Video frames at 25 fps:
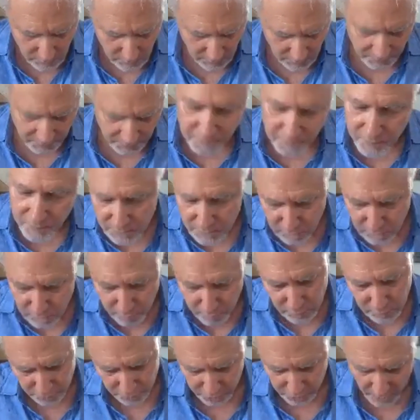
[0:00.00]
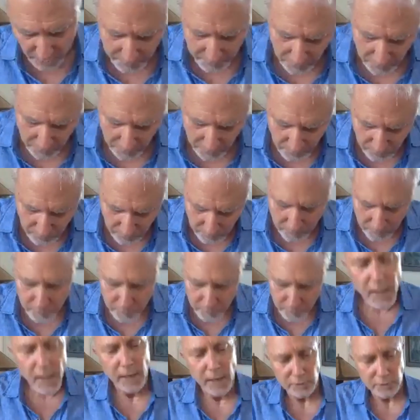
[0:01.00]
invisible shadow,
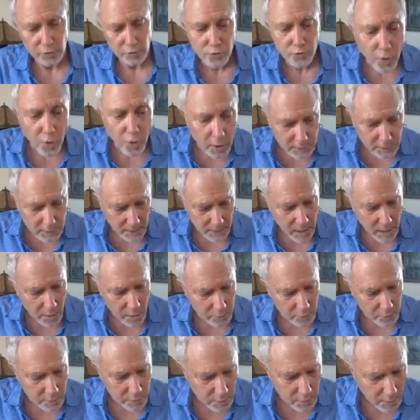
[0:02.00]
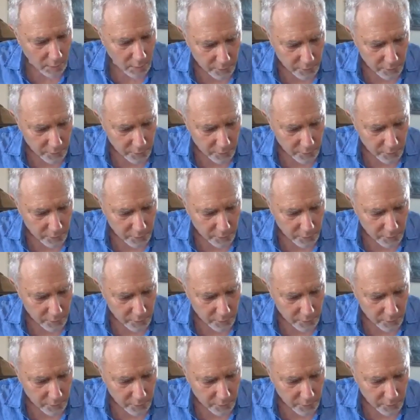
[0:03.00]
and draw down